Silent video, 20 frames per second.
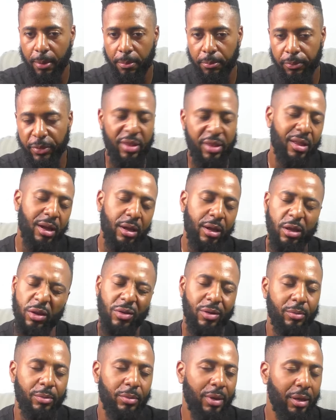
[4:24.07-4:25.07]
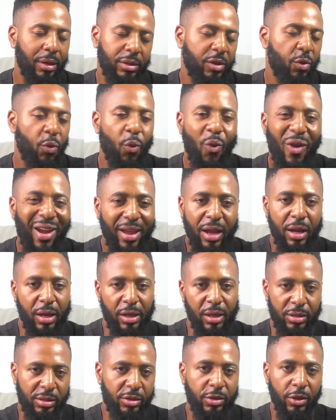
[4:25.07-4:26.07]
This, that, you know, the
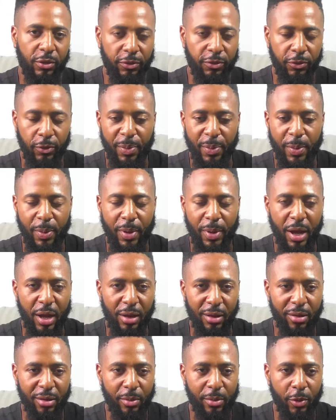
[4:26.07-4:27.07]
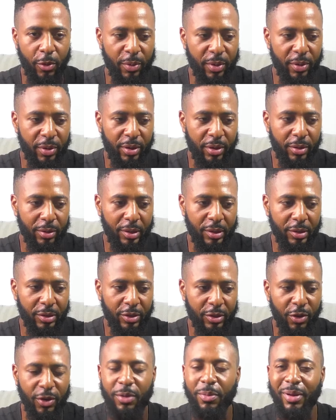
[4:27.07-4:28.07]
regular stuff what people are saying about me. It
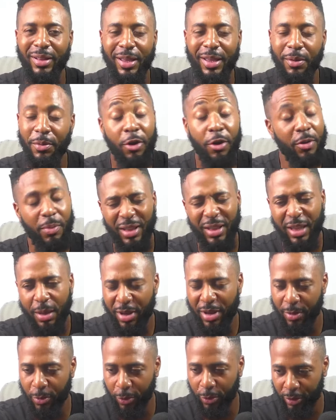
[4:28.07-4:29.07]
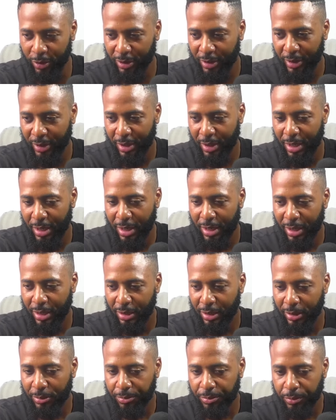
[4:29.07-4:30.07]
doesn't really matter to me anymore.
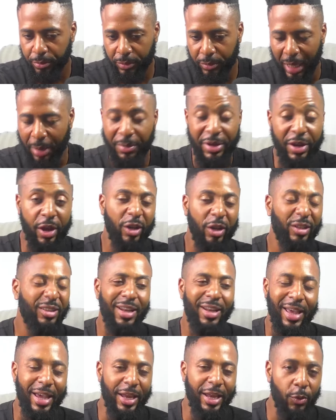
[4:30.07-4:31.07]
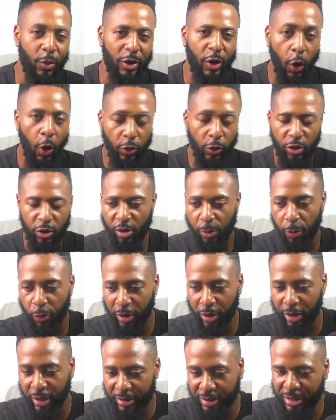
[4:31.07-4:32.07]
I'm not going to tell anyone how to
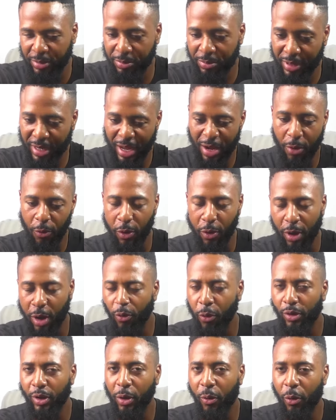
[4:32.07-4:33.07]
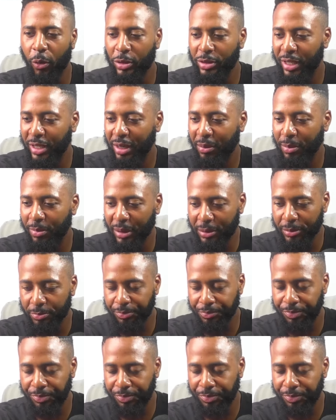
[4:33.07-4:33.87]
support their team. I won't tell them that.